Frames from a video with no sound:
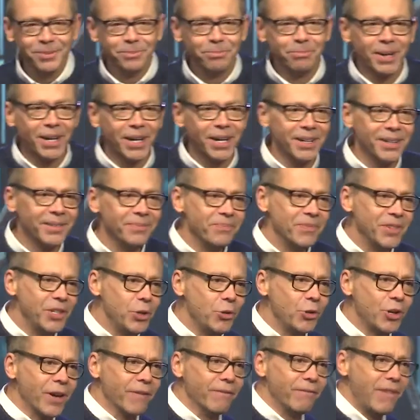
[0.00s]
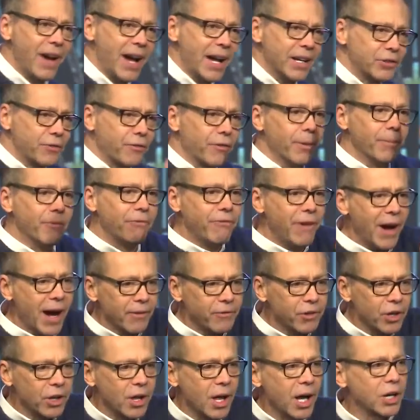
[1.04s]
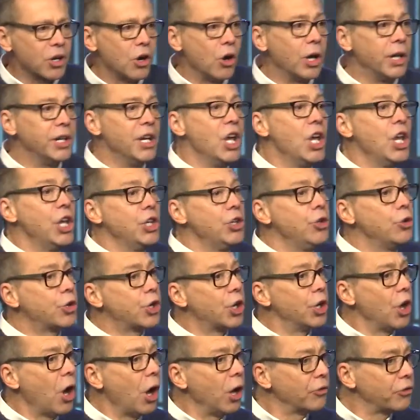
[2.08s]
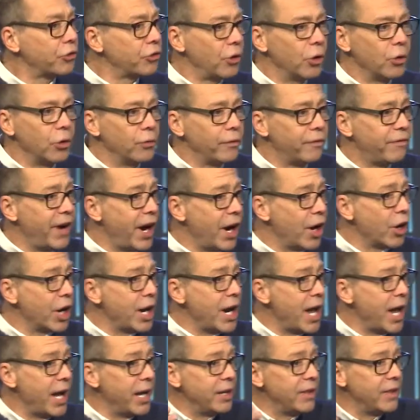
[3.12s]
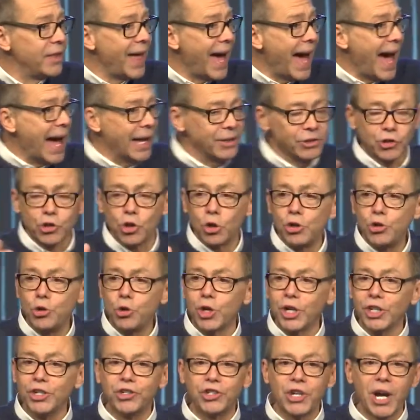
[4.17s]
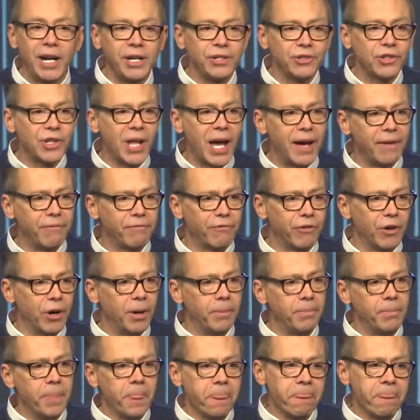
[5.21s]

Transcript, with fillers: But you can fast from five o'clock on. You can also variate that. So you can change that from,